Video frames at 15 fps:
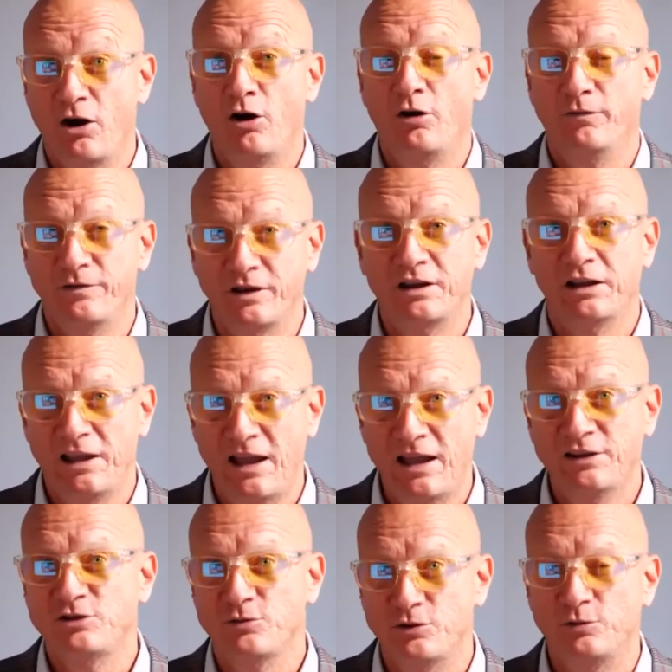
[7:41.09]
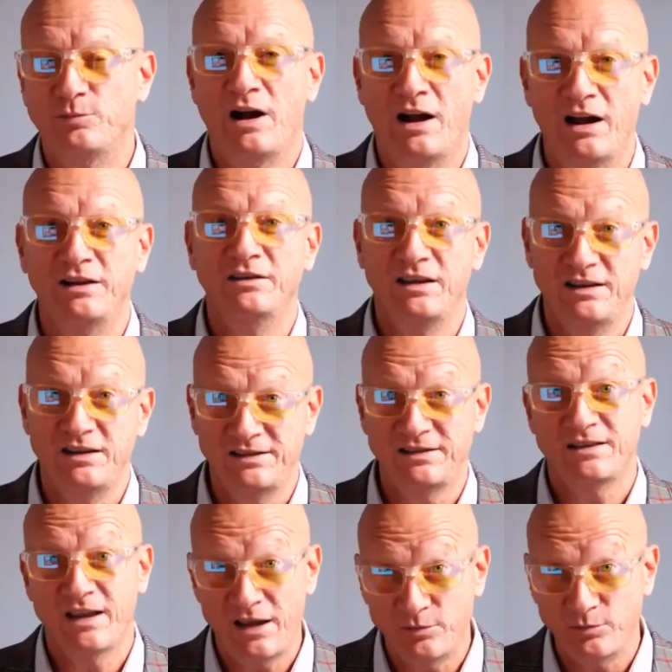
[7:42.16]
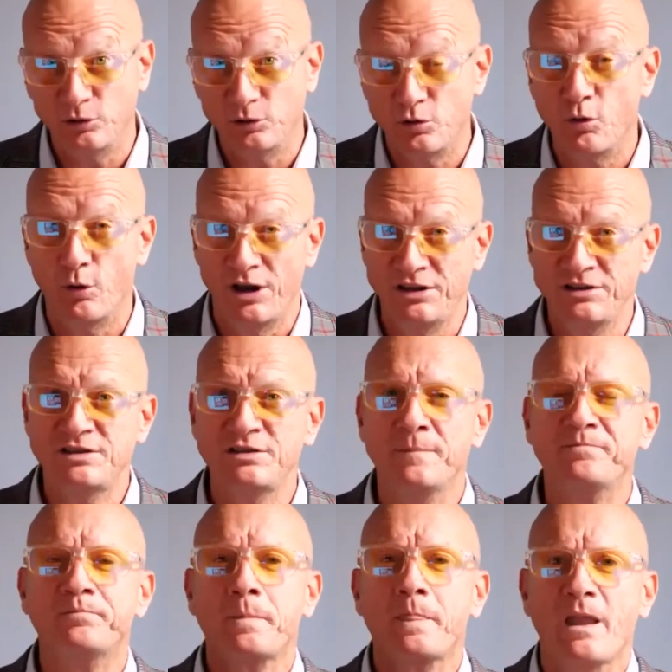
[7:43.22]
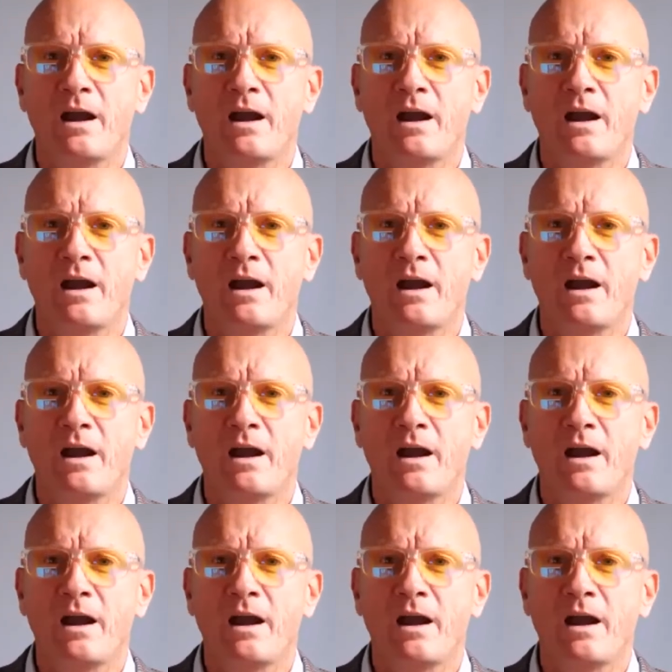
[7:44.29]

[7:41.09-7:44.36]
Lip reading: of the collateral behind these stable coins,